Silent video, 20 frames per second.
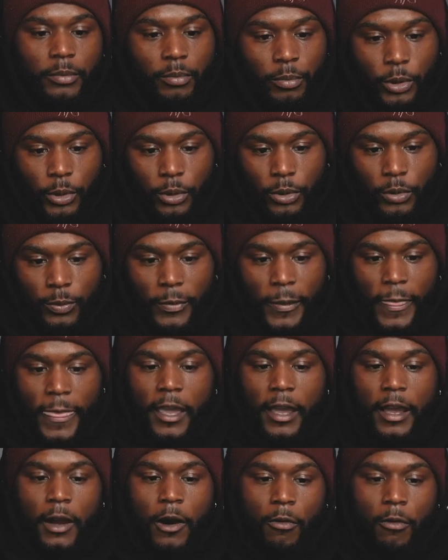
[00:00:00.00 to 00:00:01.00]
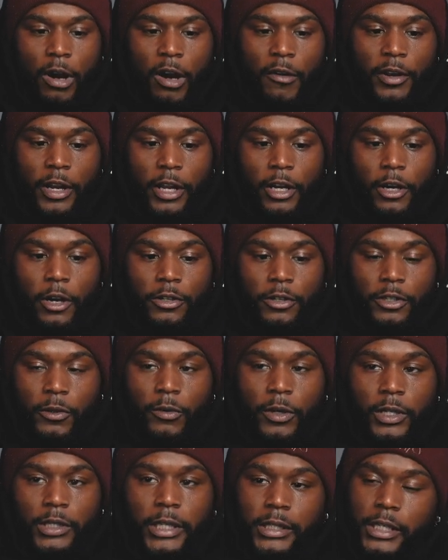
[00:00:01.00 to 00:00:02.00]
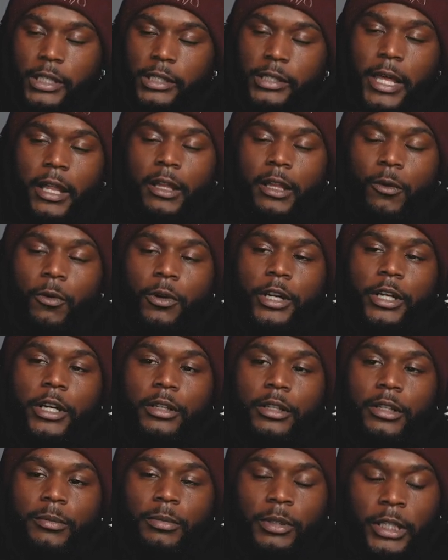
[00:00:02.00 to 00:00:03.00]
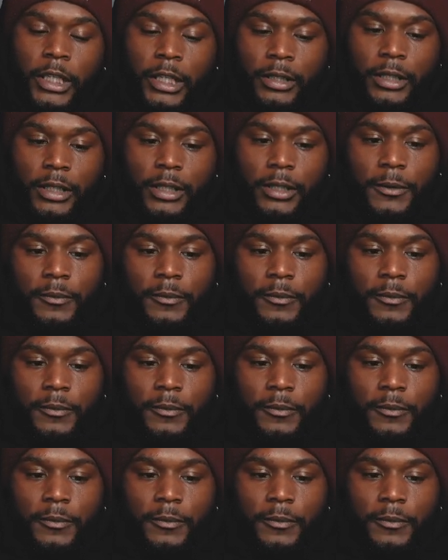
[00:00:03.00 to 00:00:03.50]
Boom. Wherever that cursor was, that's exactly where the clip landed.